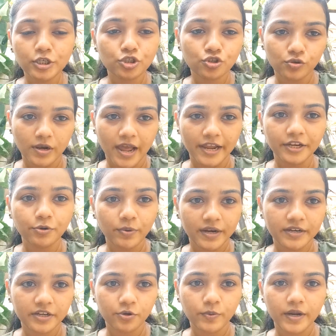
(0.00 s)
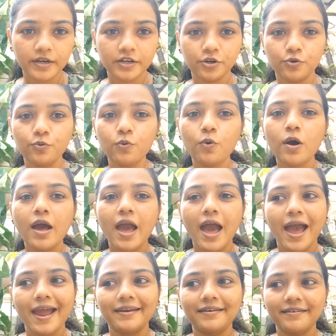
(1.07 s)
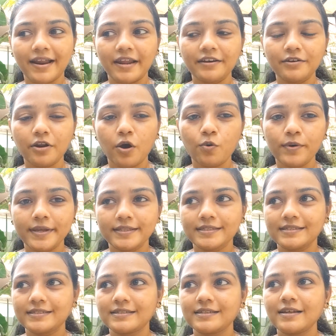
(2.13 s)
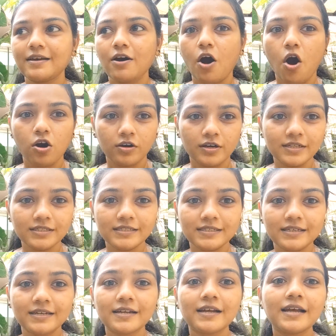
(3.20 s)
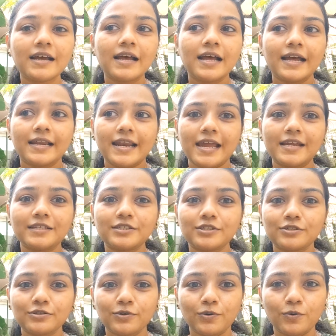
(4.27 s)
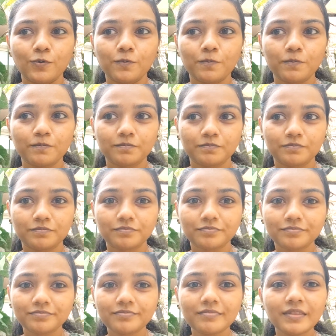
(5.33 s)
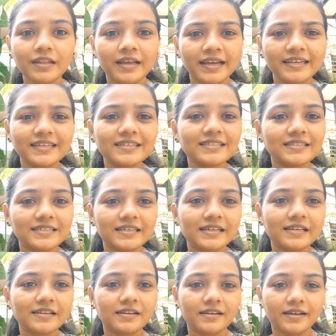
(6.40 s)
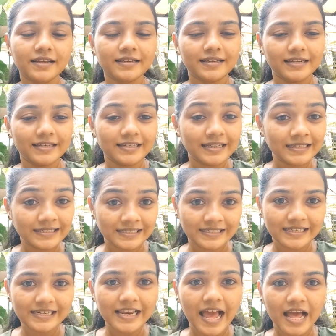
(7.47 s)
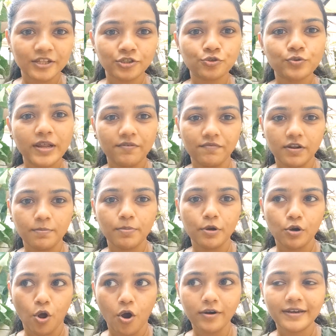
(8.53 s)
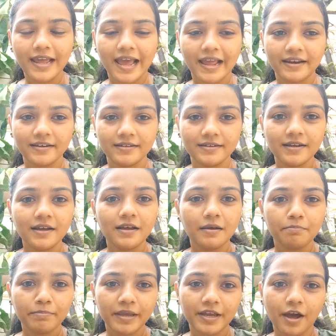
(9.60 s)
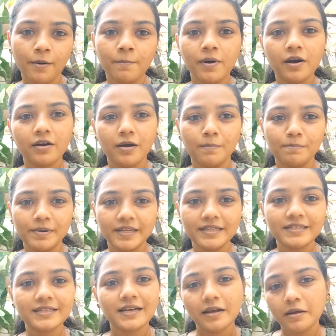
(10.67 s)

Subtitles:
July 2022, and right now it's August, right? So it is still it still has to develop a lot and become a complete